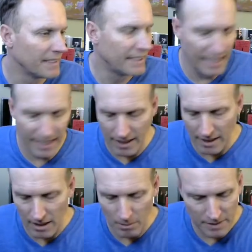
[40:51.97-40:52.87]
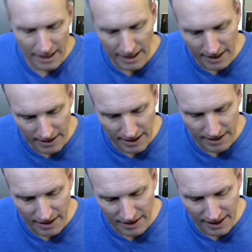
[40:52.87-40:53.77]
D-Hub.
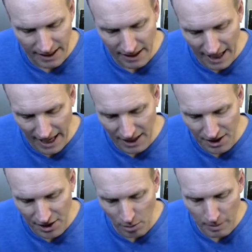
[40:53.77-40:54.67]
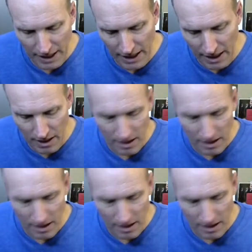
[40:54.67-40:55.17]
Is it D-H-U-B?